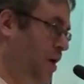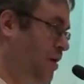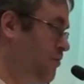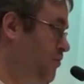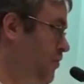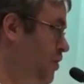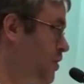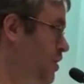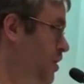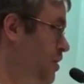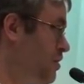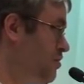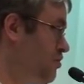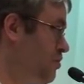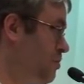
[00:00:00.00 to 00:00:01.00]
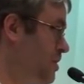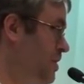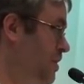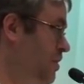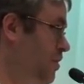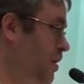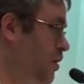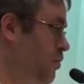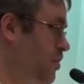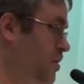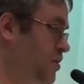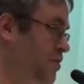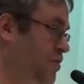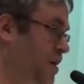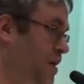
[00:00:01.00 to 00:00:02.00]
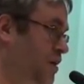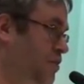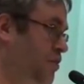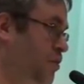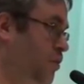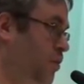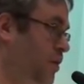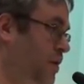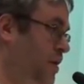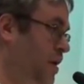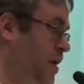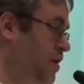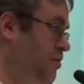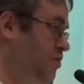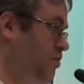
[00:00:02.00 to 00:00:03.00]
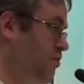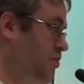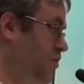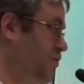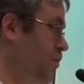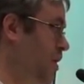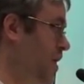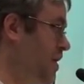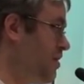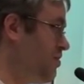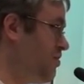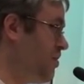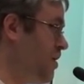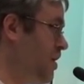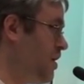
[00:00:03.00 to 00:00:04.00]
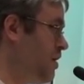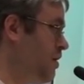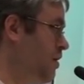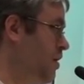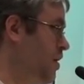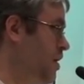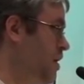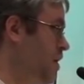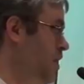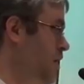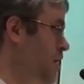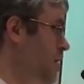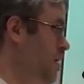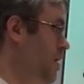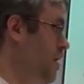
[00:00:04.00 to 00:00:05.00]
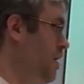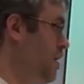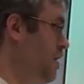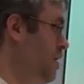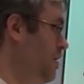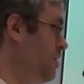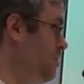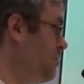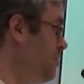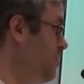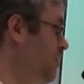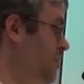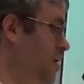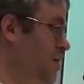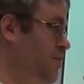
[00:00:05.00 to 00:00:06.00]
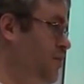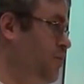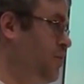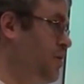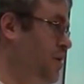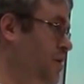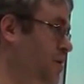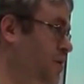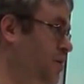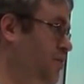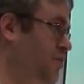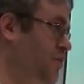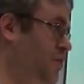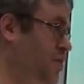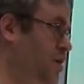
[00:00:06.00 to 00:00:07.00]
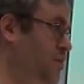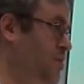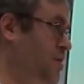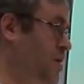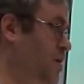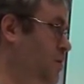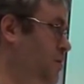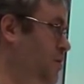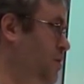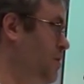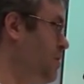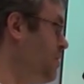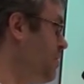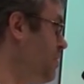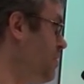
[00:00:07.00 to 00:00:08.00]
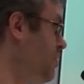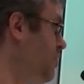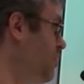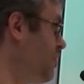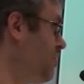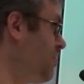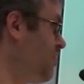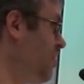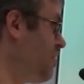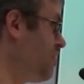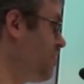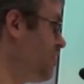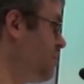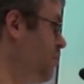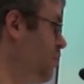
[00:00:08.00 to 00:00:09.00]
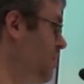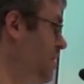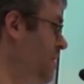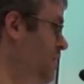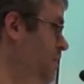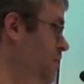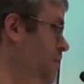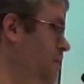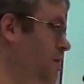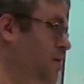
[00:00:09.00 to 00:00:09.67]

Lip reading: I'm very honored to be here. I want to thank the organizers of YSA and everyone here for coming out on early Saturday morning,